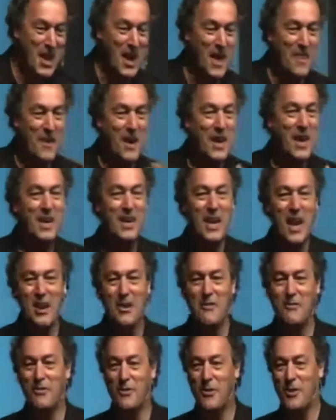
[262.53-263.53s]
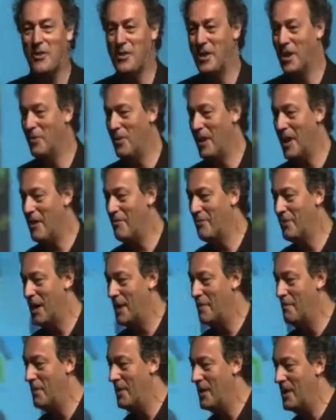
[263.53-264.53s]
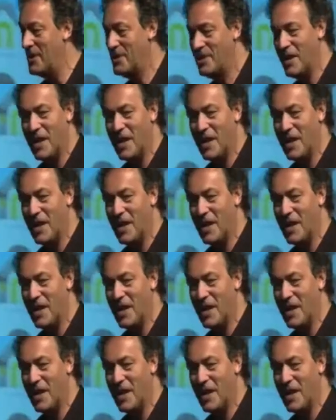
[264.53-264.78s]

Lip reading: And then in California, we have companies